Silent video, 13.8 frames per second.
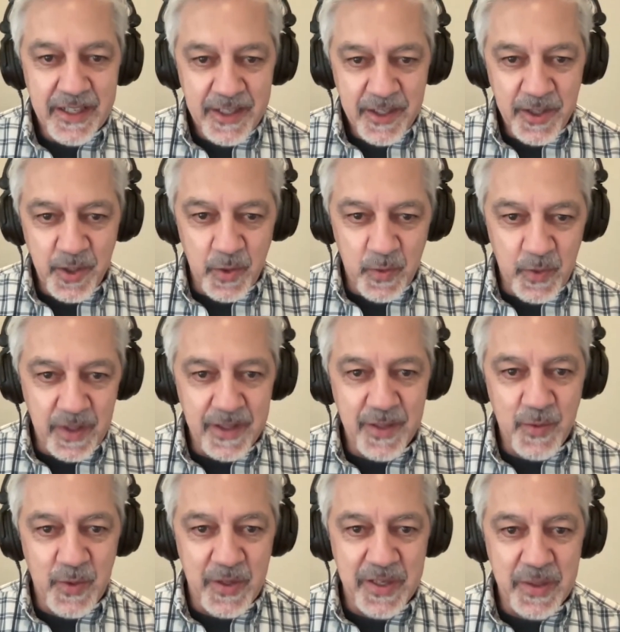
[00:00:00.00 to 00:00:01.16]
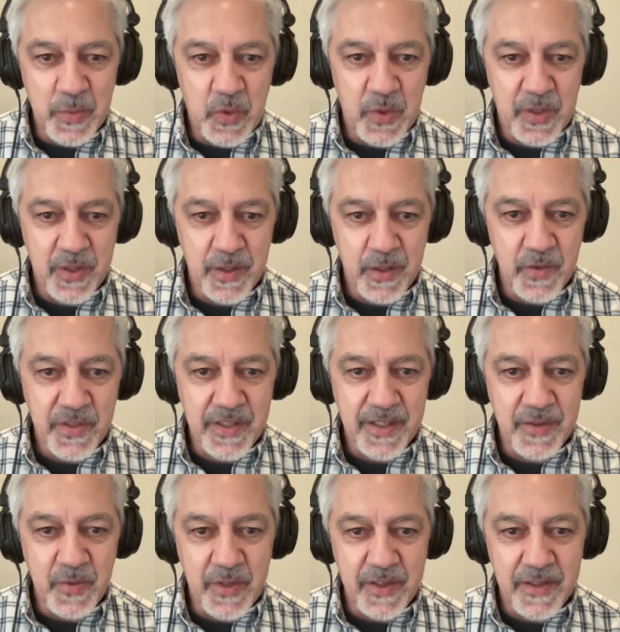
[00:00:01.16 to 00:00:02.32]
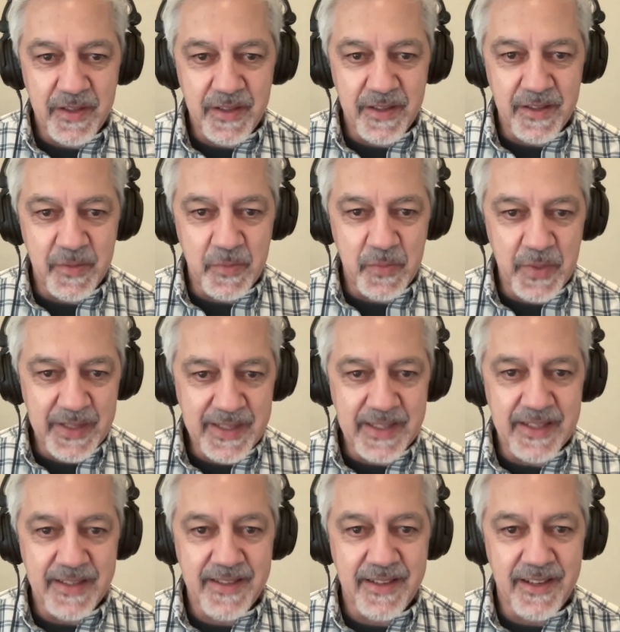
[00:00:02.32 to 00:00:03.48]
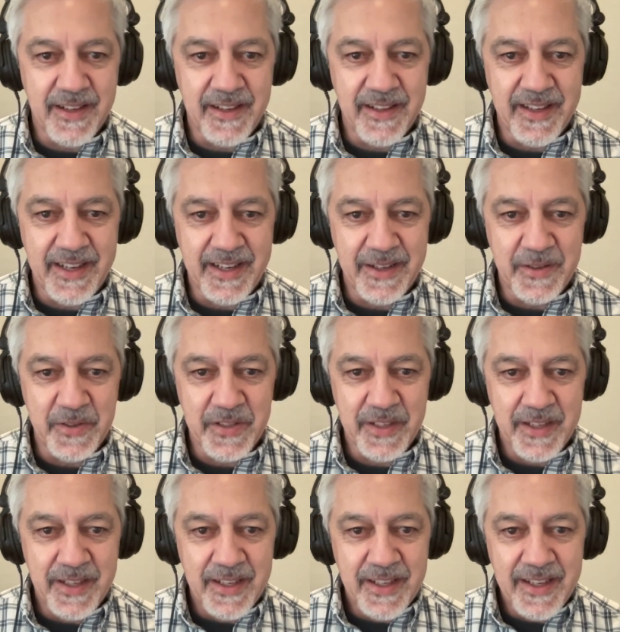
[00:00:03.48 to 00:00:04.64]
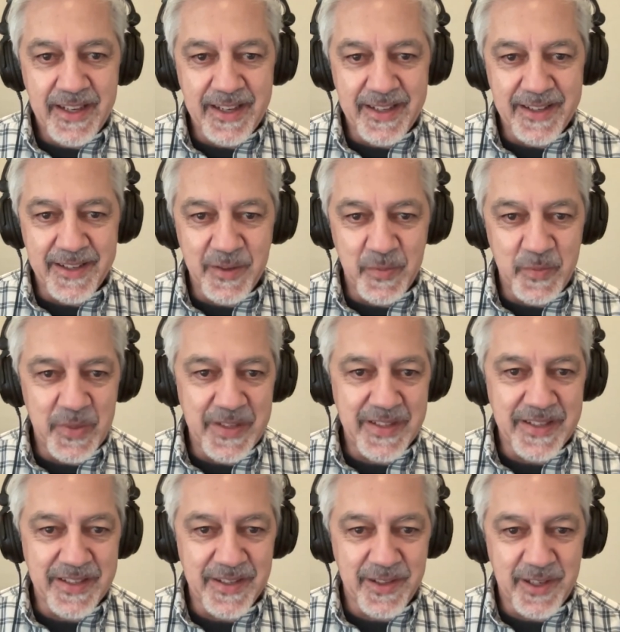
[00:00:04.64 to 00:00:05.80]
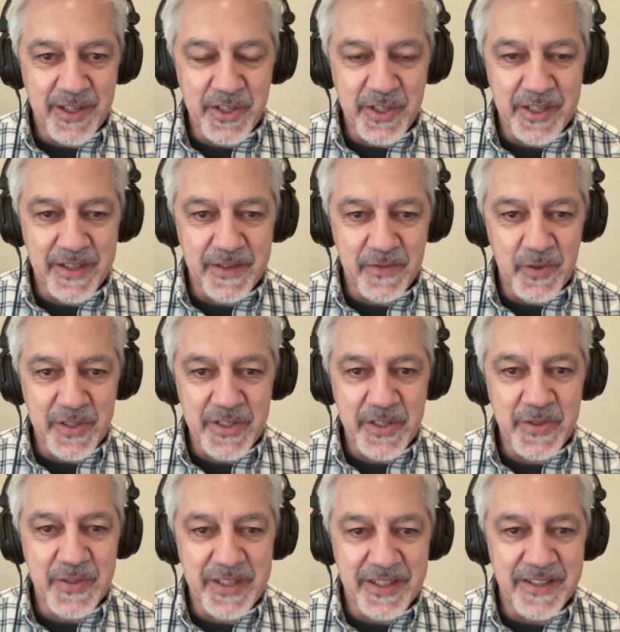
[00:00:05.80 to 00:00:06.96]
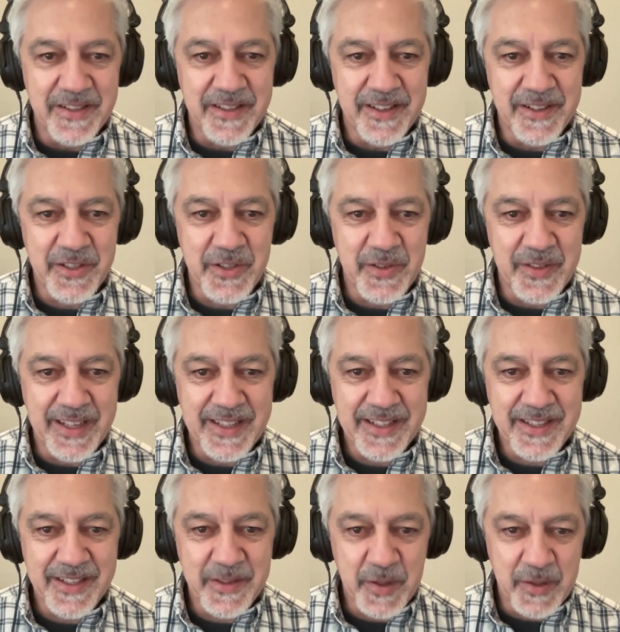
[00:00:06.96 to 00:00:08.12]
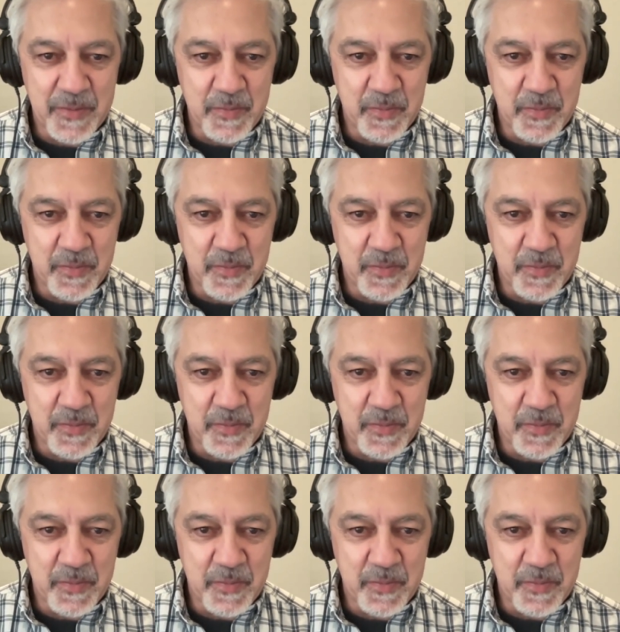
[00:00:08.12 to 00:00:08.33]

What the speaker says: you're really working more closely with the business side of the house and the business logic of what's going on there. So that's